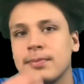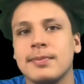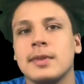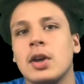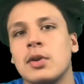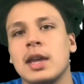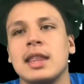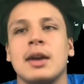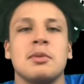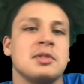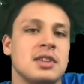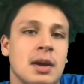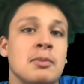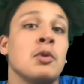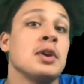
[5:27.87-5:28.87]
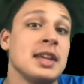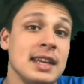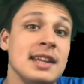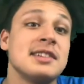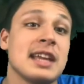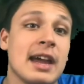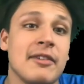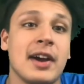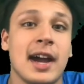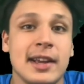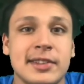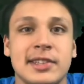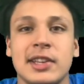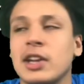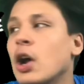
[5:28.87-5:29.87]
Okay, that was dumb. Well, he needs to have a high
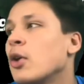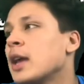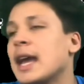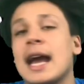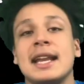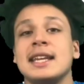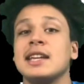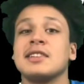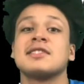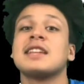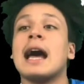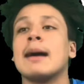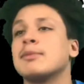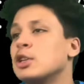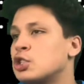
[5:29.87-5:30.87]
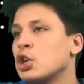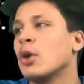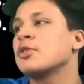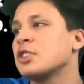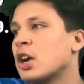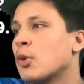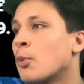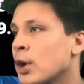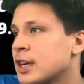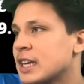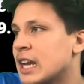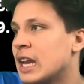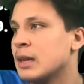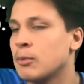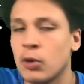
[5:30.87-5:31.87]
ceiling. Okay, I need to stop. The jokes aren't
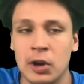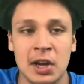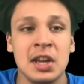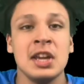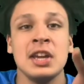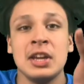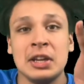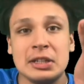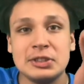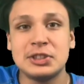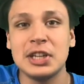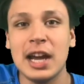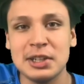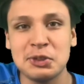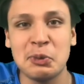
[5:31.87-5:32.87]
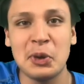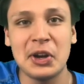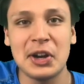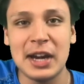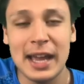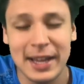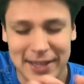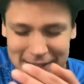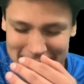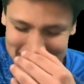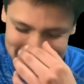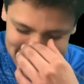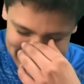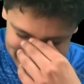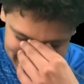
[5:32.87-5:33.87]
working anymore. Joshua Garnett,
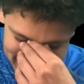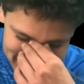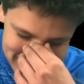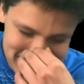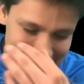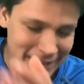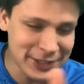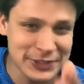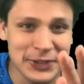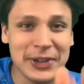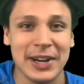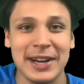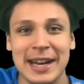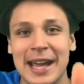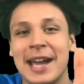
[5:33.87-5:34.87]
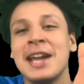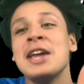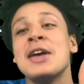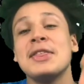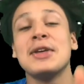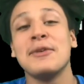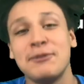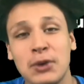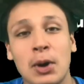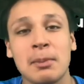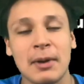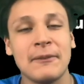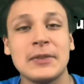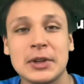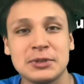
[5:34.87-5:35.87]
you know, Joshua Garnett, the
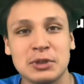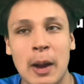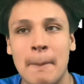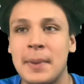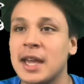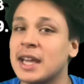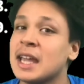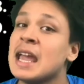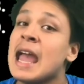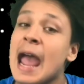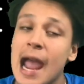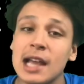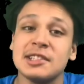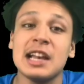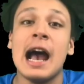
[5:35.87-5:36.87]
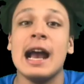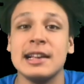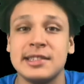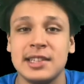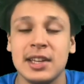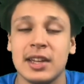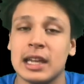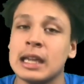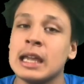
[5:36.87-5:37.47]
former first-round pick, has a high ceiling,